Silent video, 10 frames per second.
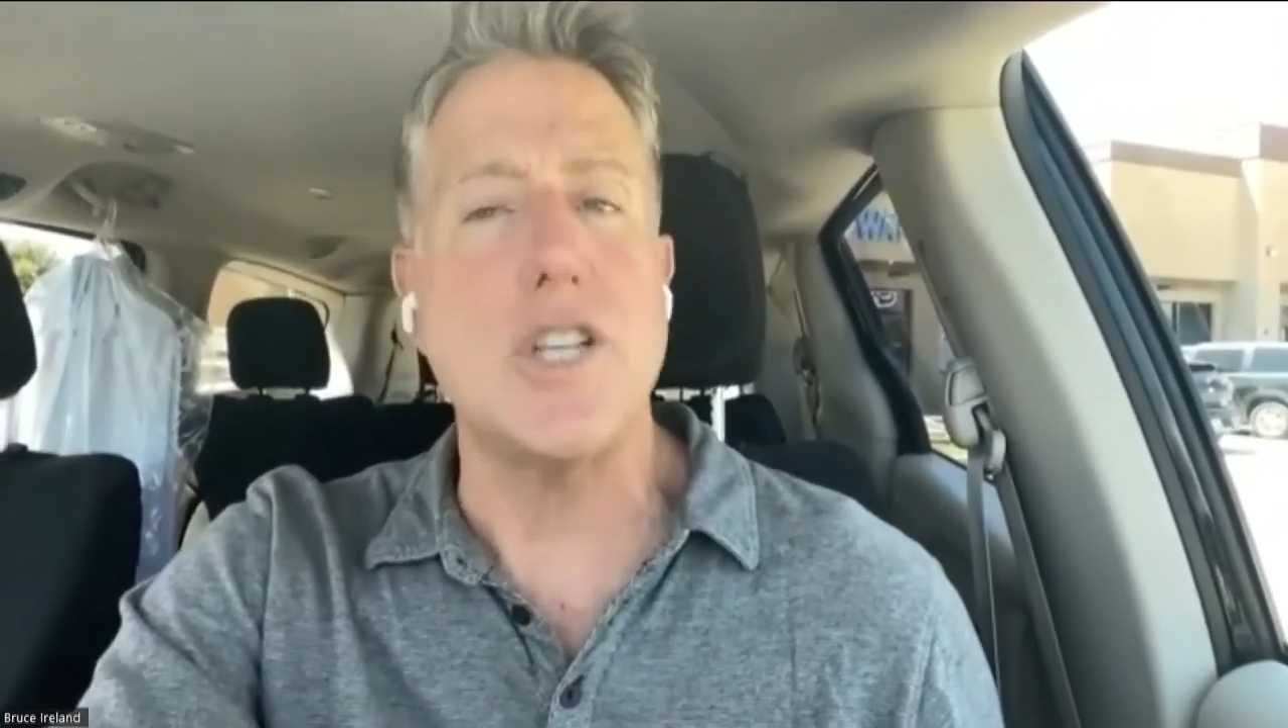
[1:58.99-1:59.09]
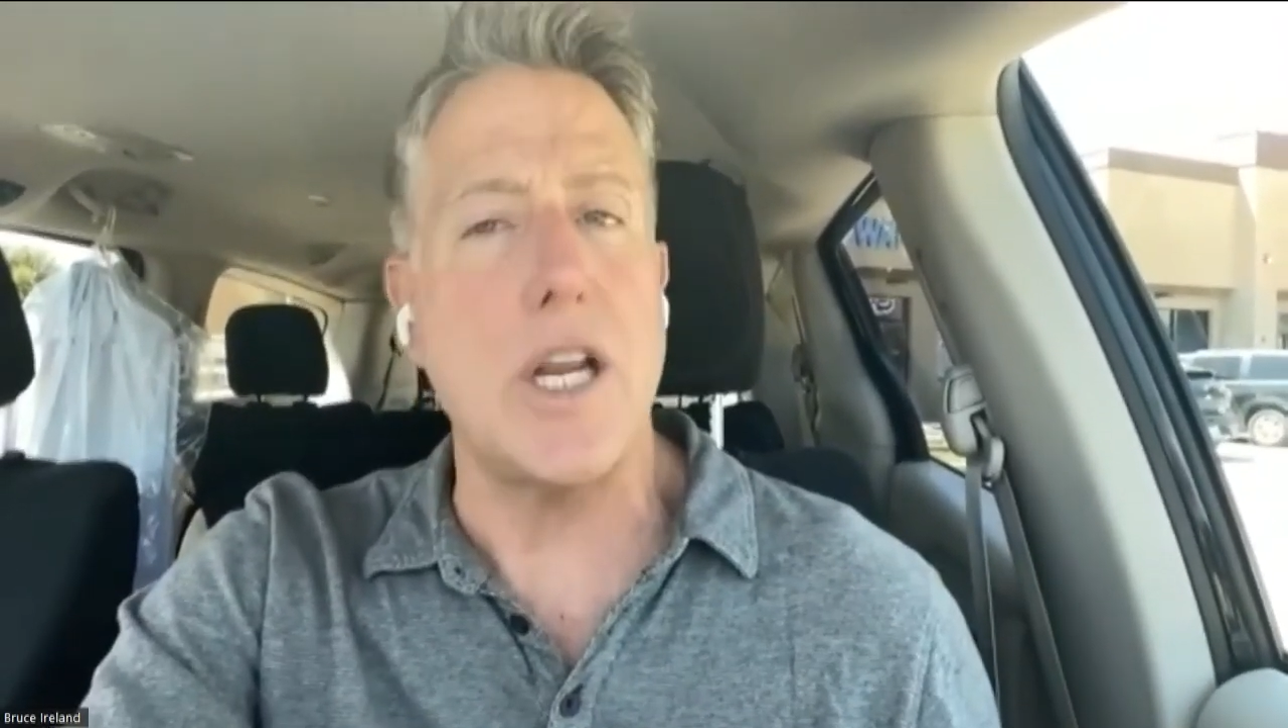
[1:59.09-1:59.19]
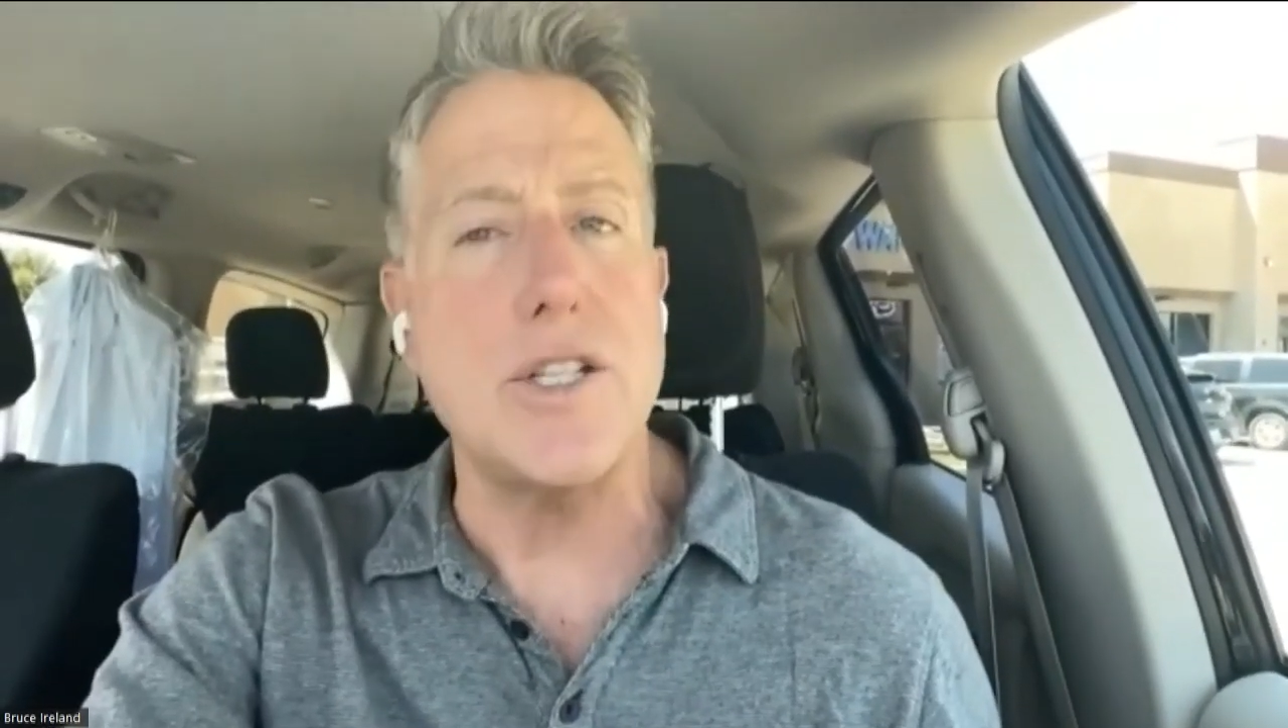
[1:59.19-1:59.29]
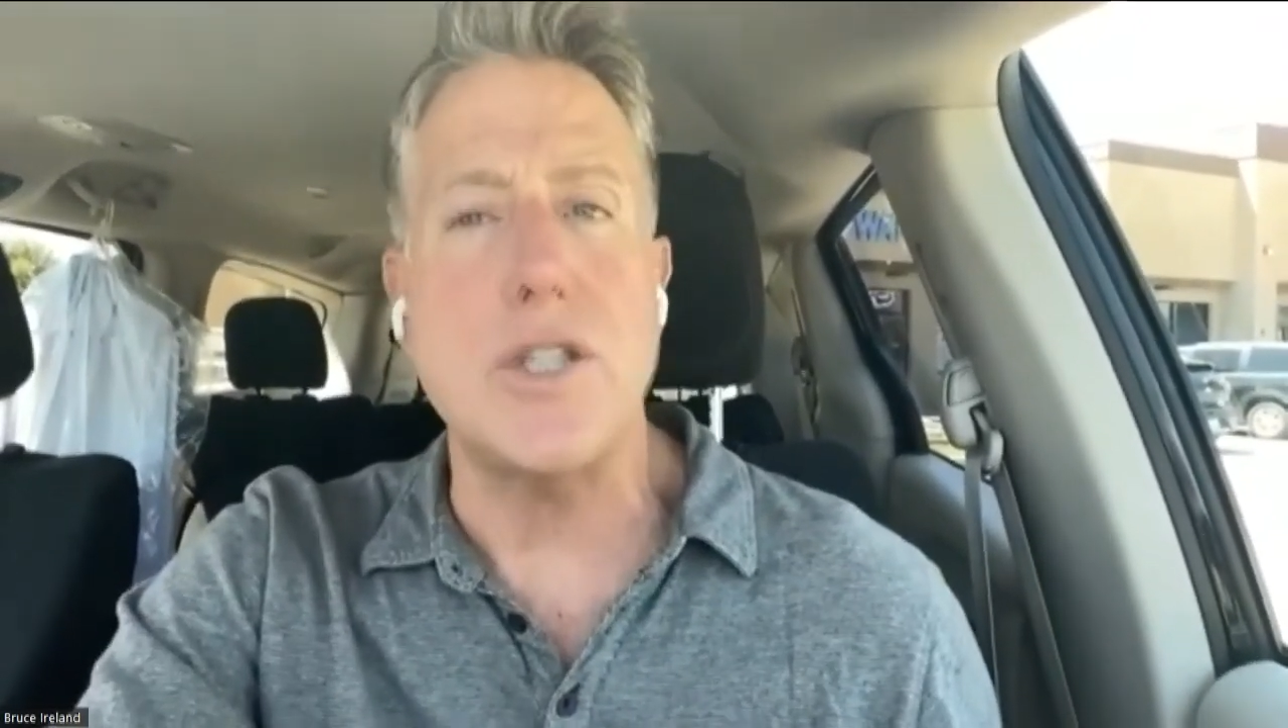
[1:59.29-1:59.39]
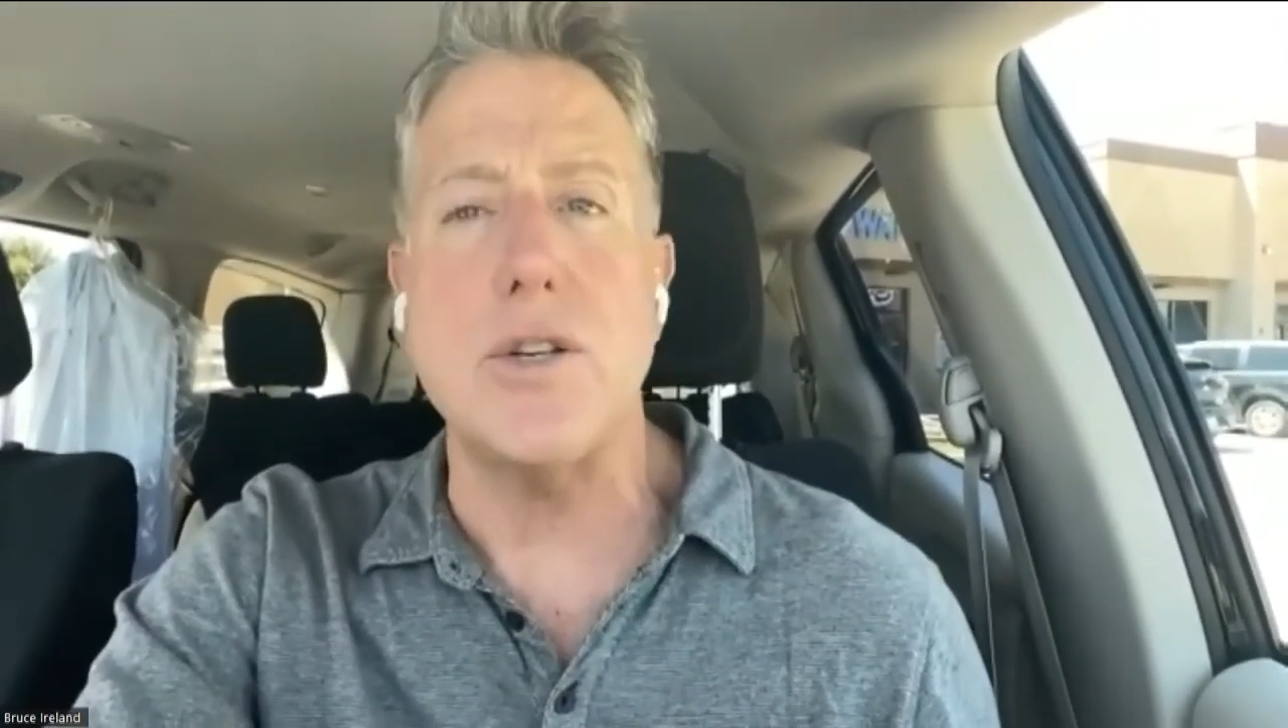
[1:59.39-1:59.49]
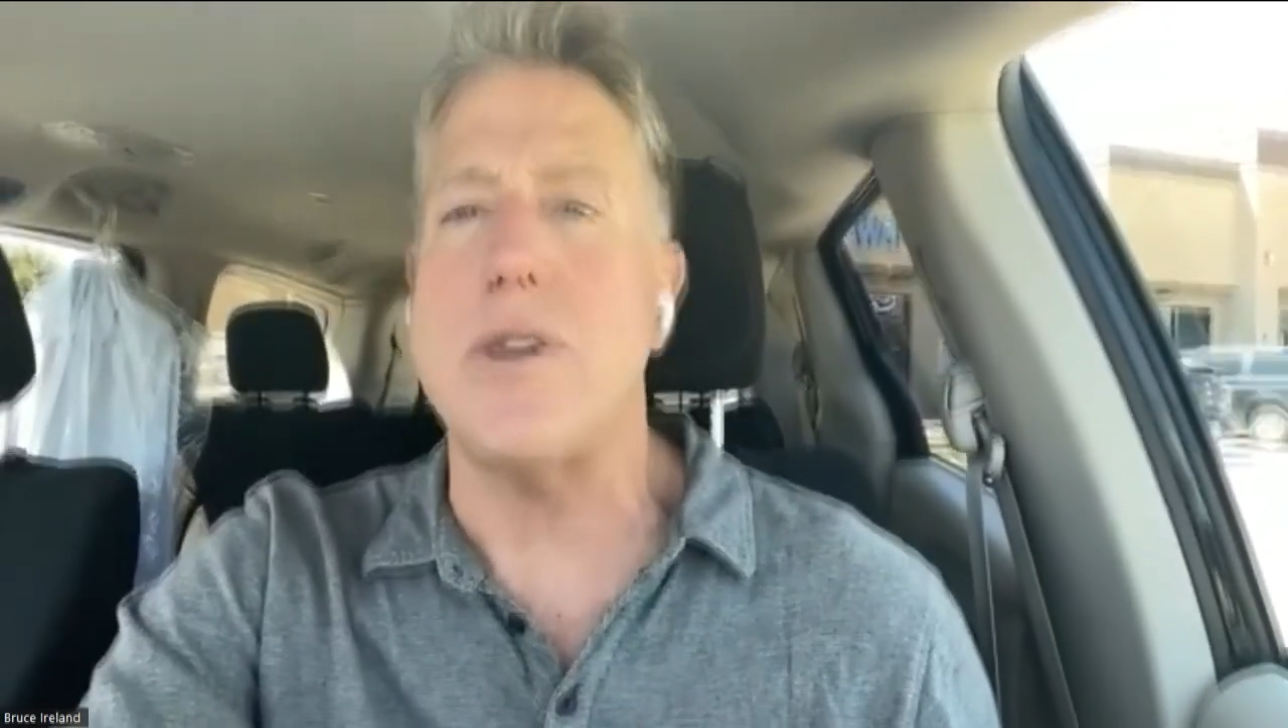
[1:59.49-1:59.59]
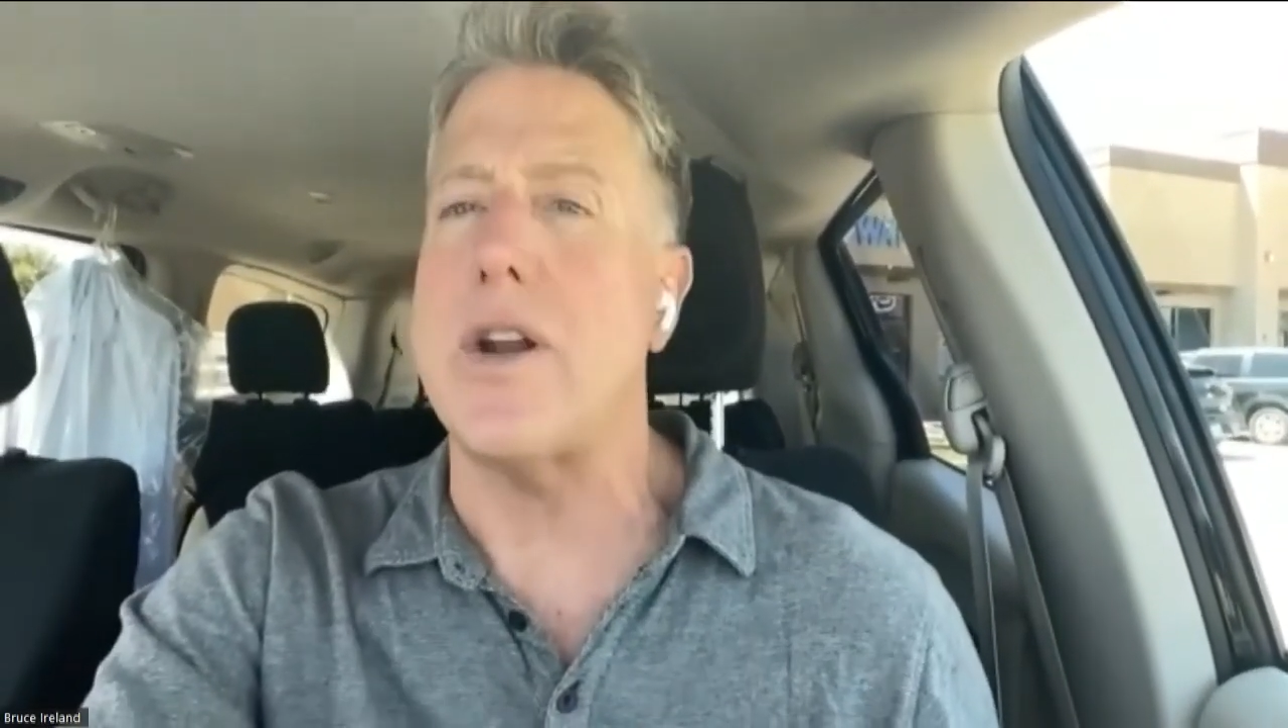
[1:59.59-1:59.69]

chase you.